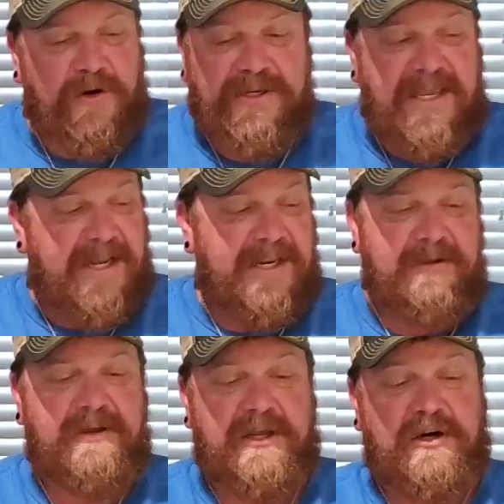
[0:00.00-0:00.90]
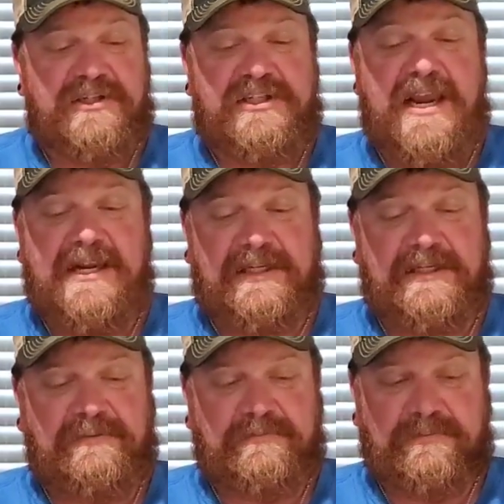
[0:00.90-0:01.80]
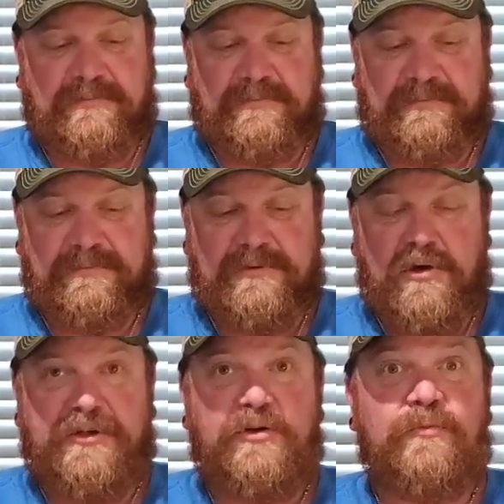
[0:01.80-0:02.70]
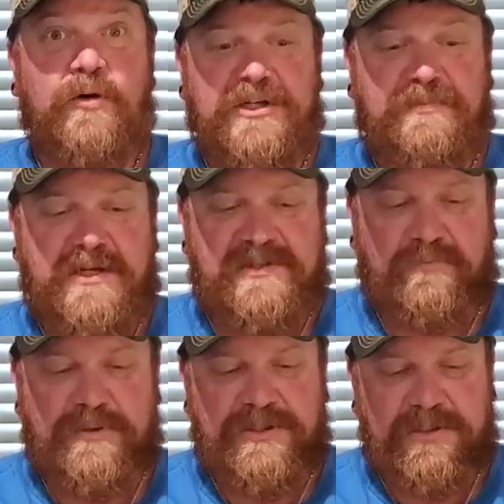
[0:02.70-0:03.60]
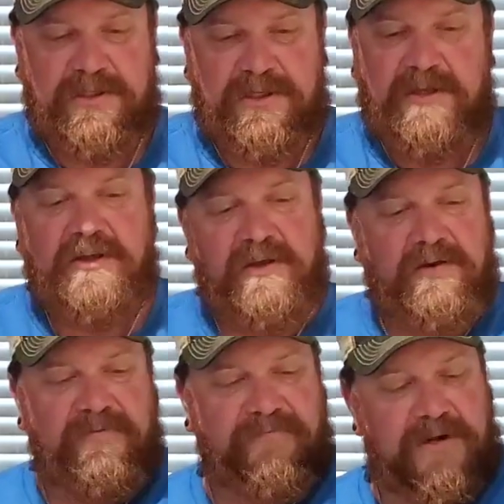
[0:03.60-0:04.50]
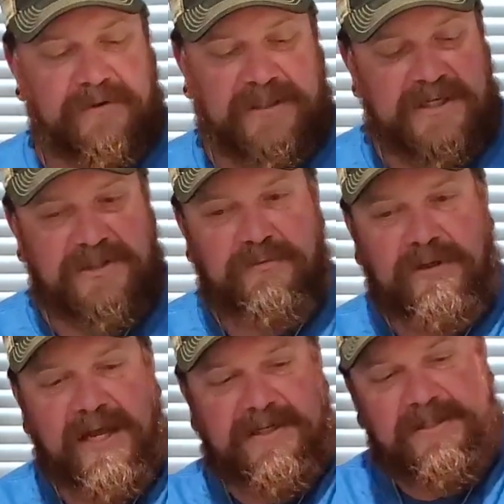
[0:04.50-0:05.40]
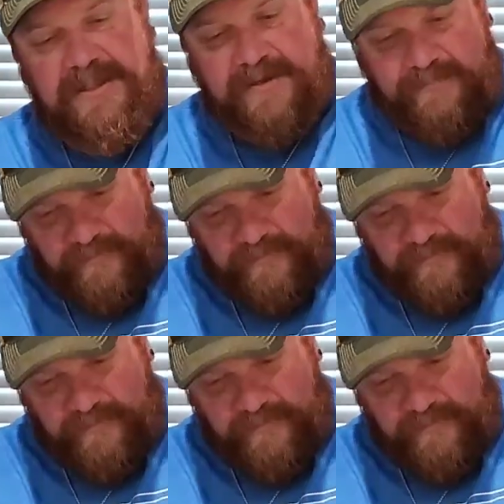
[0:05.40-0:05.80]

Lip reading: our Yeti and our Stanley, our two more expensive ones, filled these two glasses up